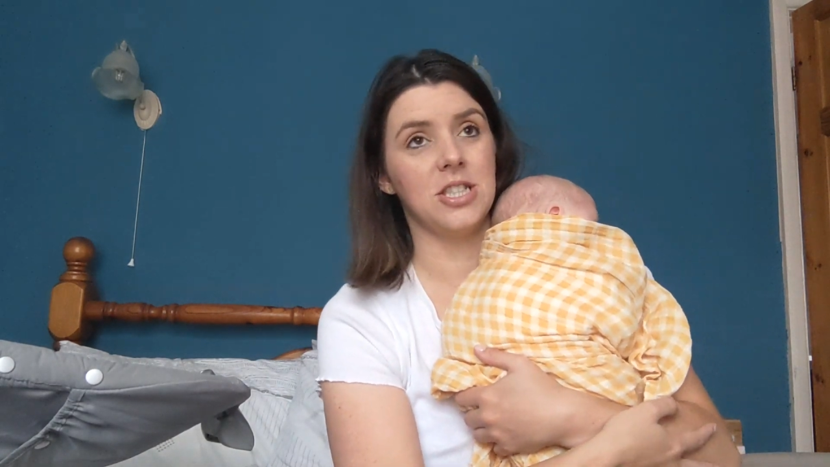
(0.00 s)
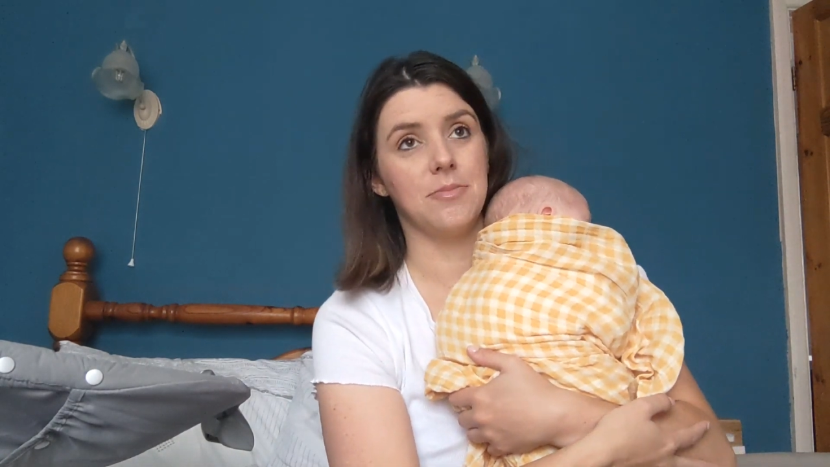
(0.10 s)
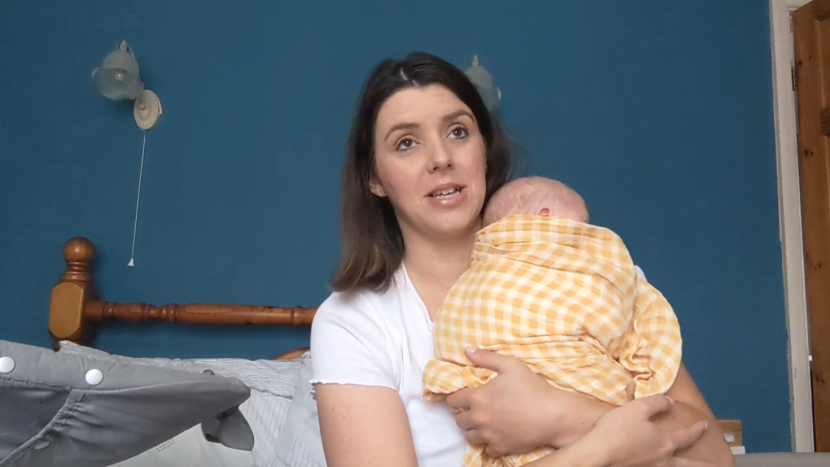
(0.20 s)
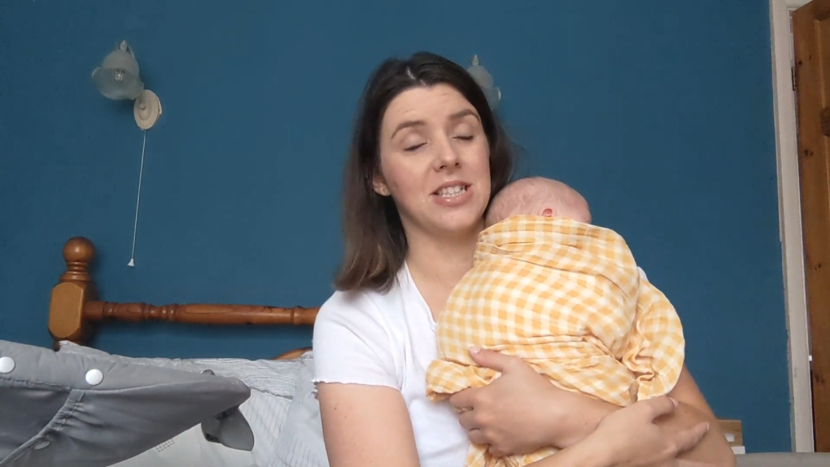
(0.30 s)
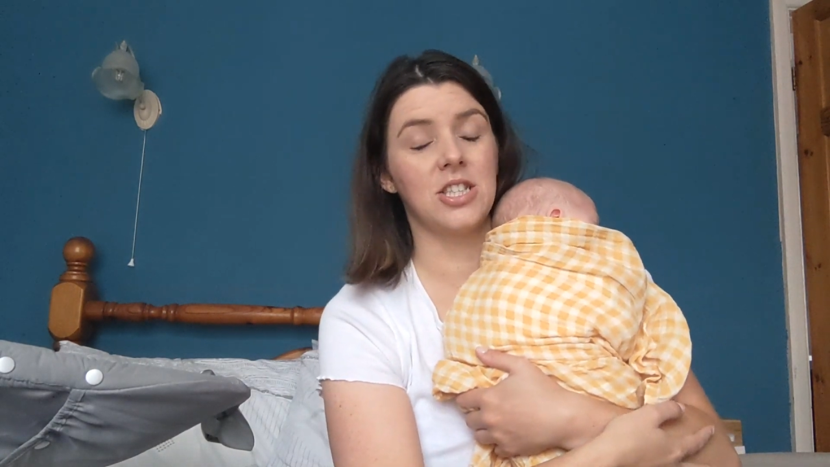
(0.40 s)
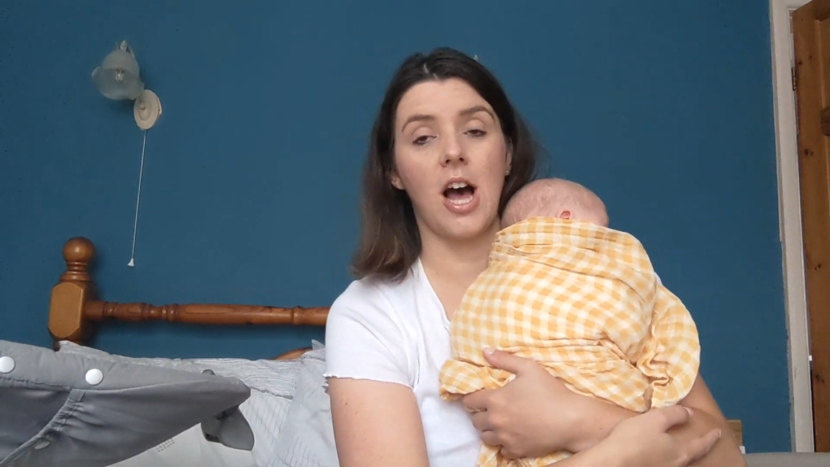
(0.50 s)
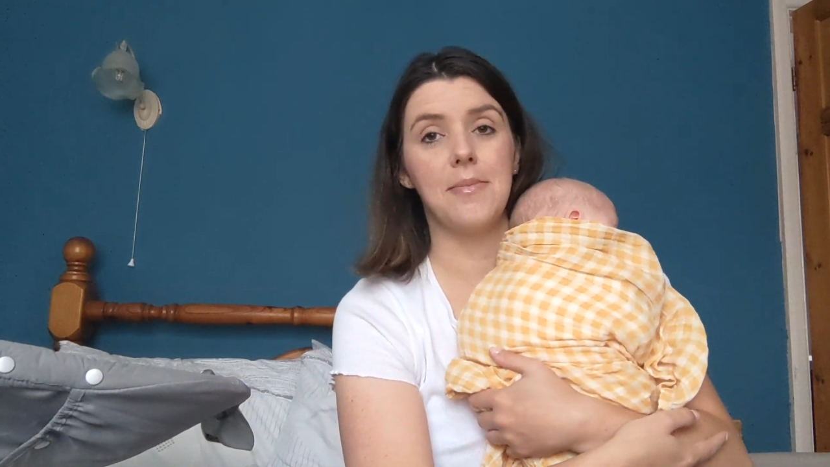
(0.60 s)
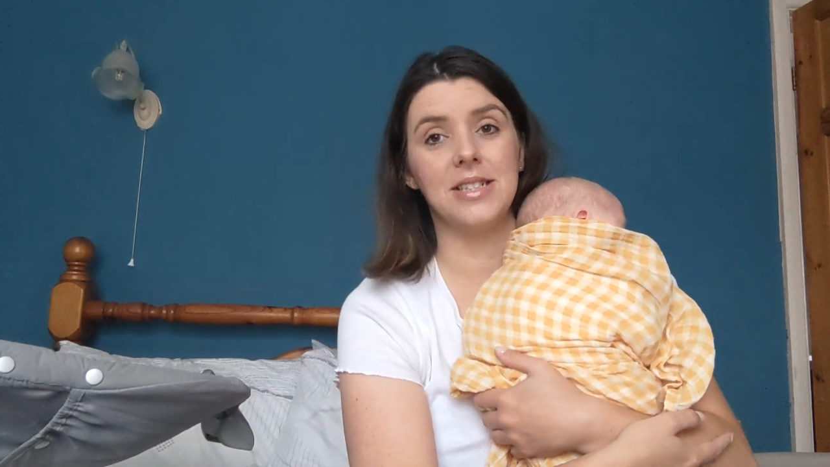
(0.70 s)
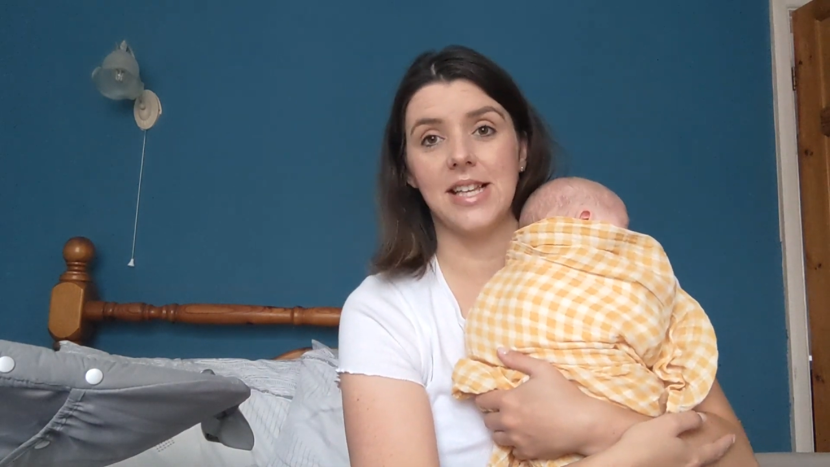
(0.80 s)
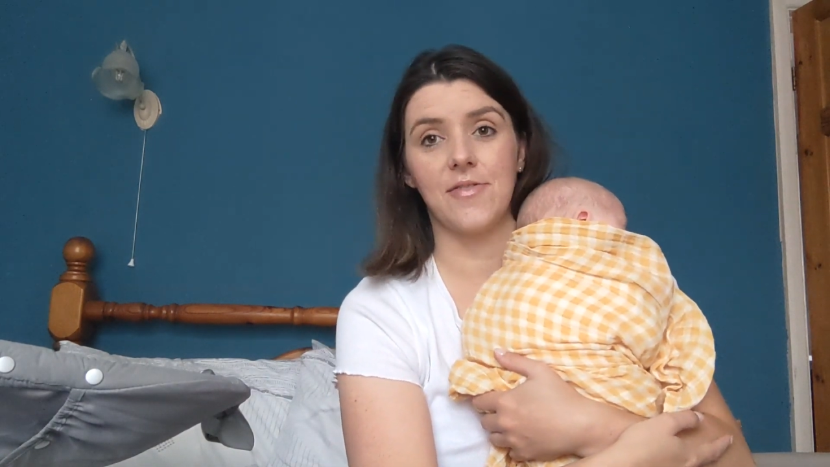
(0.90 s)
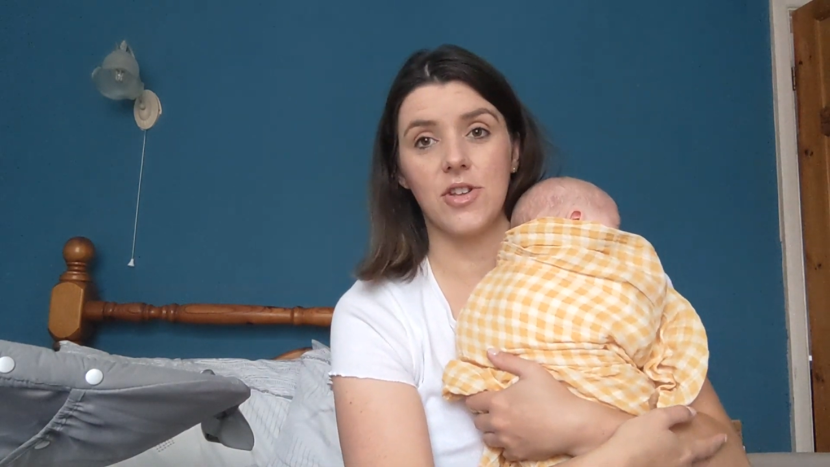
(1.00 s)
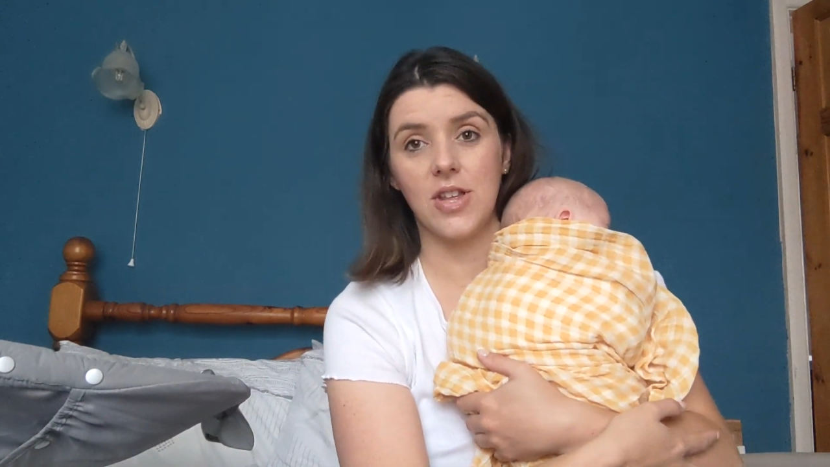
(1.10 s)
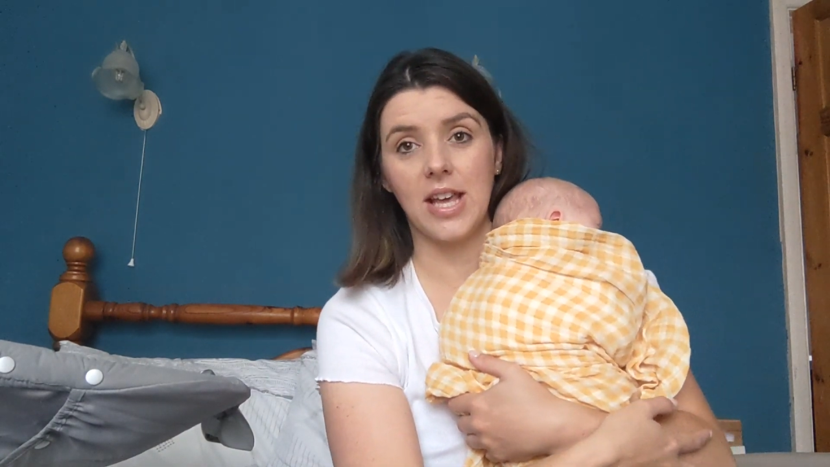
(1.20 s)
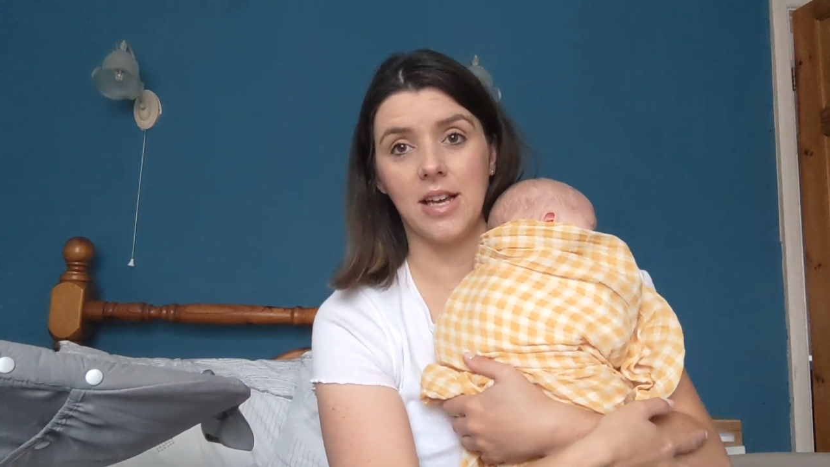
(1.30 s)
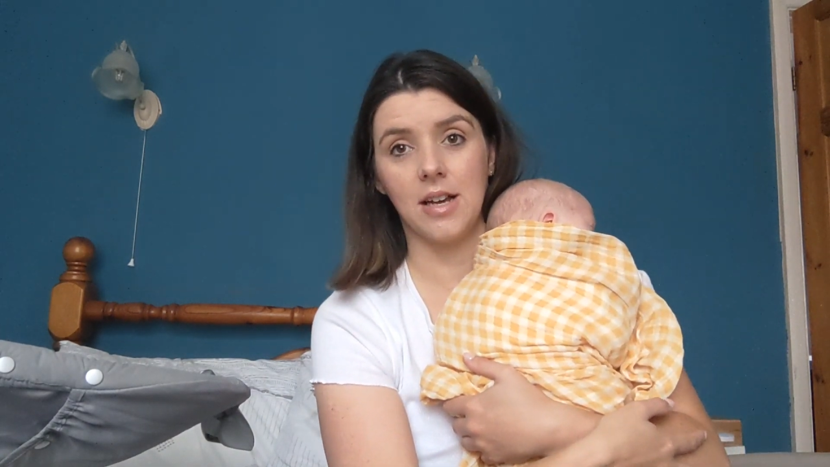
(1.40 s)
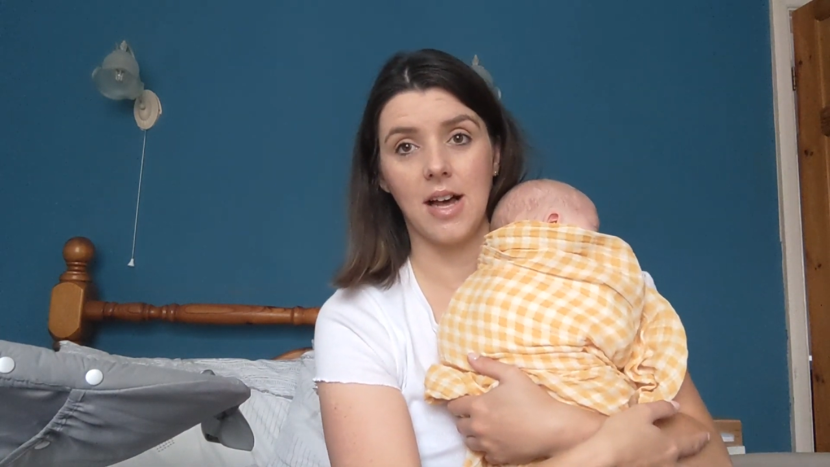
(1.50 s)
to be, timing's everything,